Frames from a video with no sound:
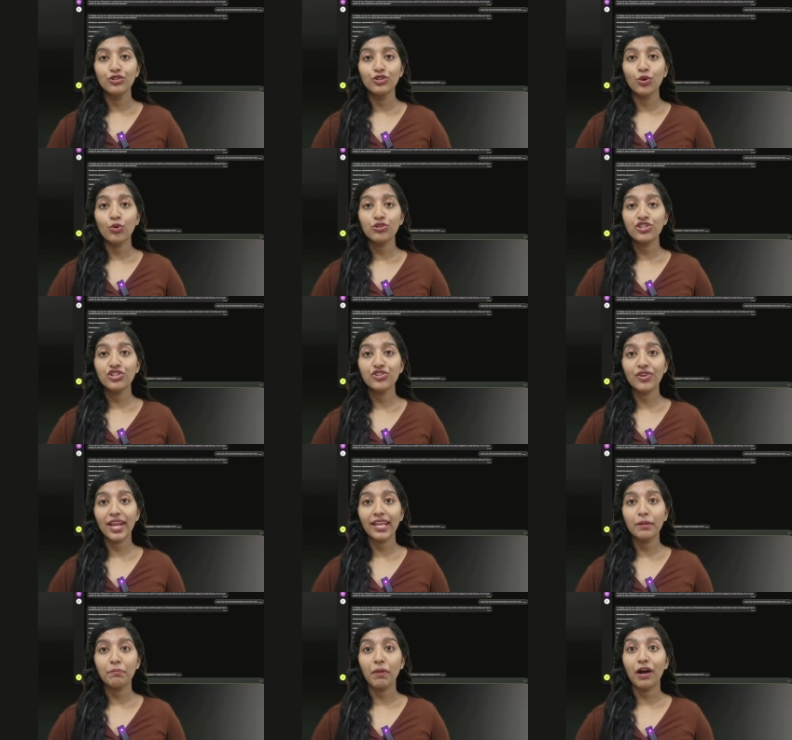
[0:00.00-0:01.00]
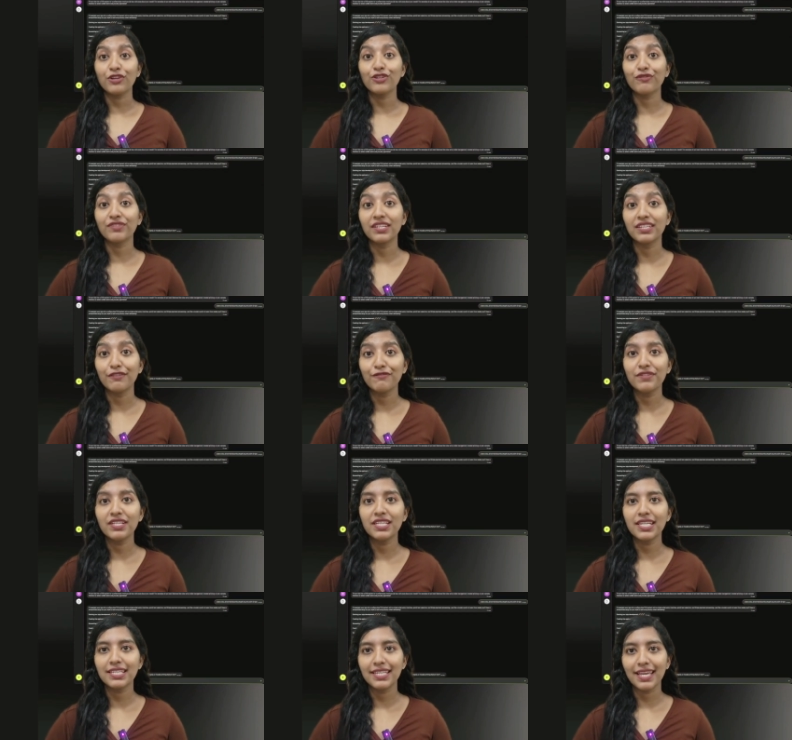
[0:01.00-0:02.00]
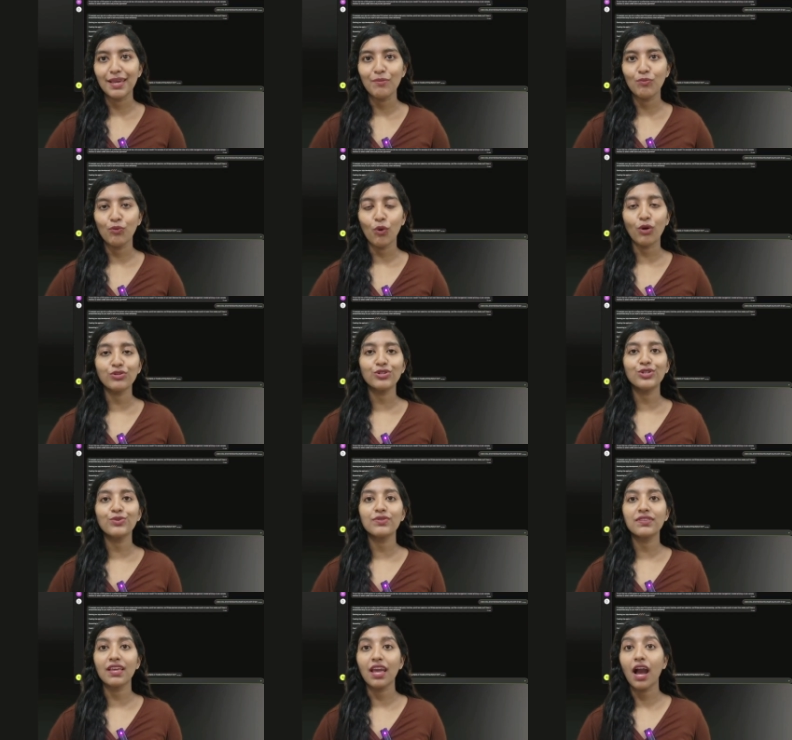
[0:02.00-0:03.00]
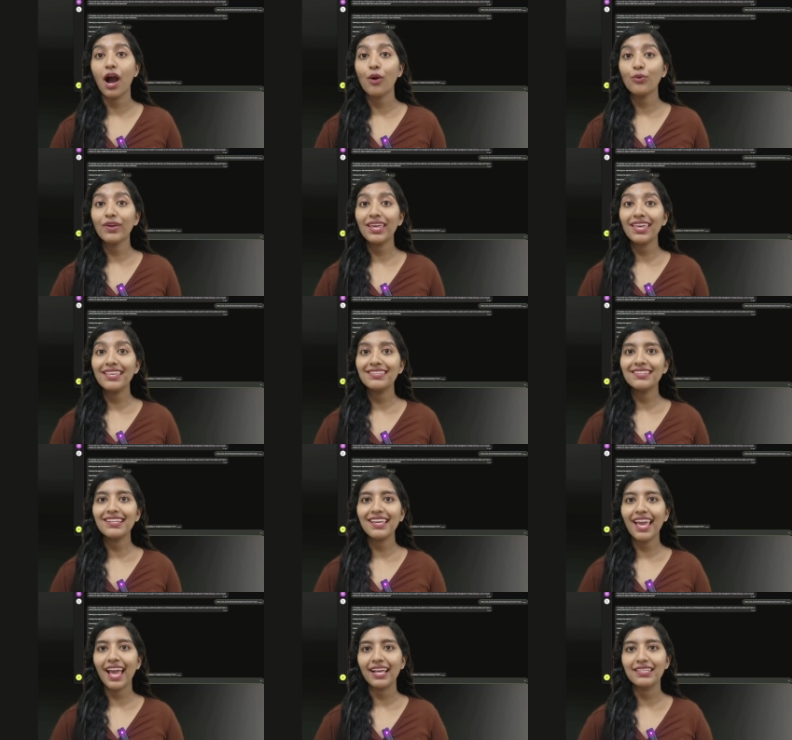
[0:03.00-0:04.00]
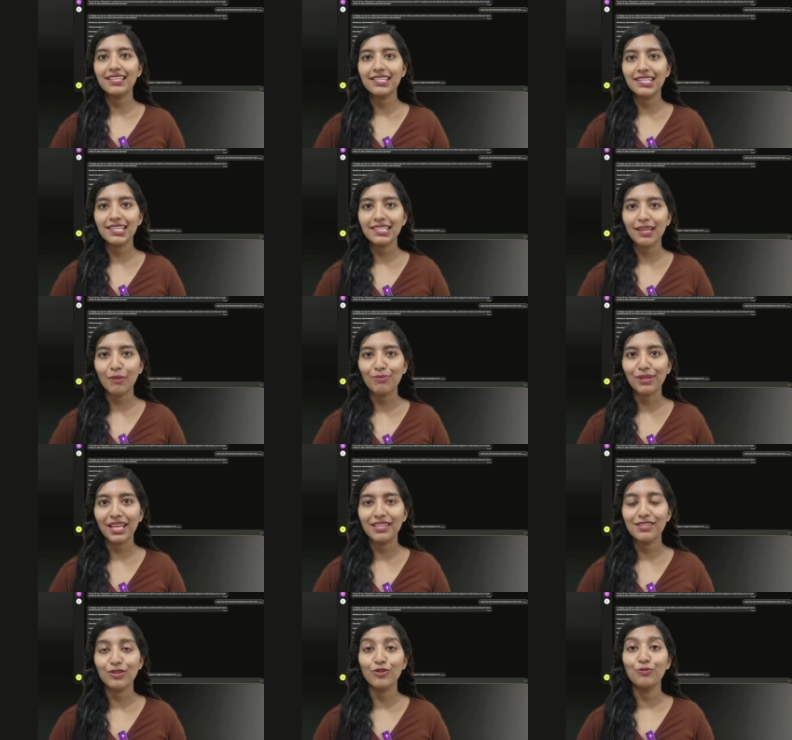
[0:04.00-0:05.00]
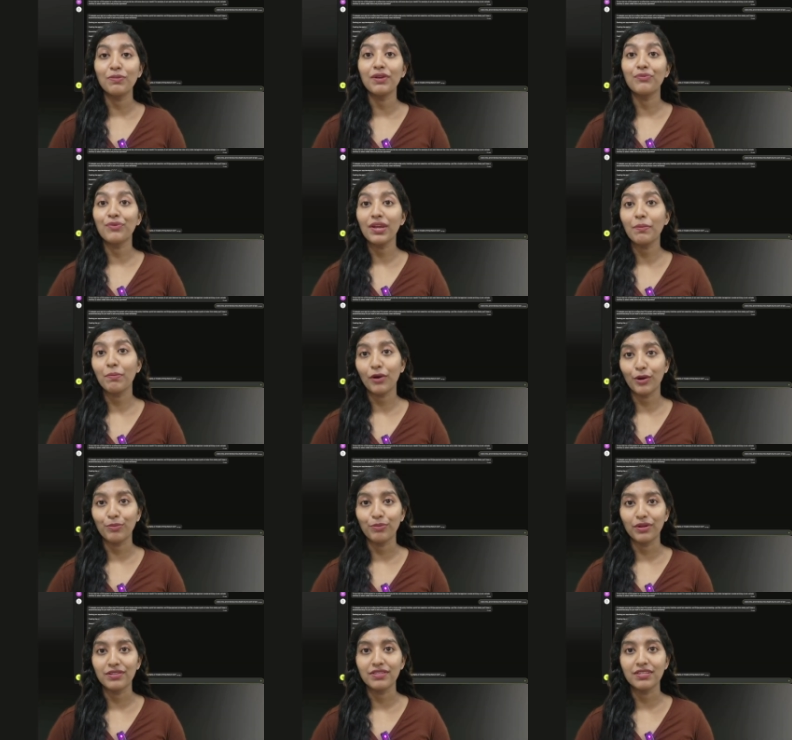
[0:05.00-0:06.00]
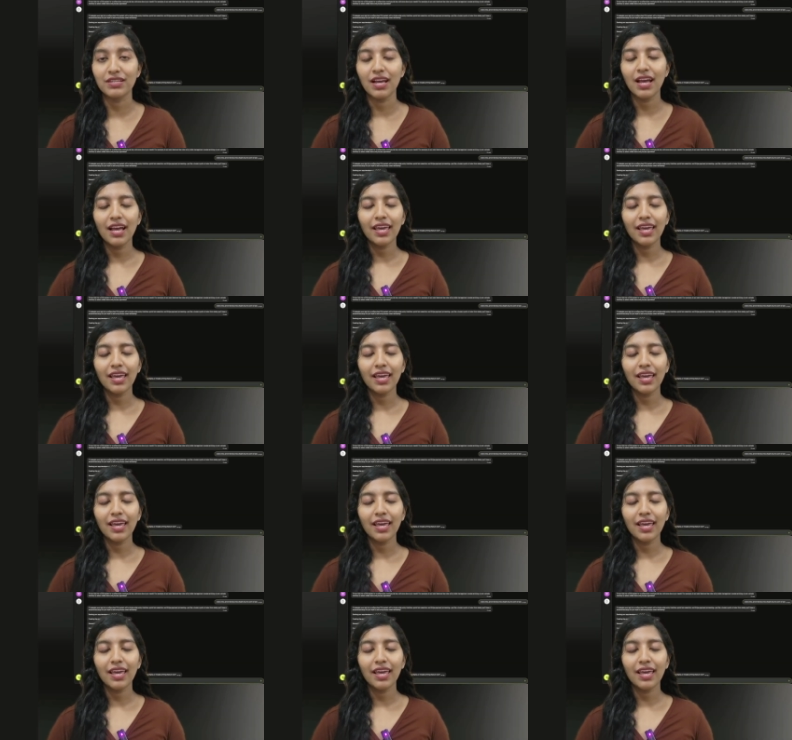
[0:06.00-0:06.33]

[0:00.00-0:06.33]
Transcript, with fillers: Josh Drake, part of the DFINITY team, wanted to see how easily existing templates could be repurposed.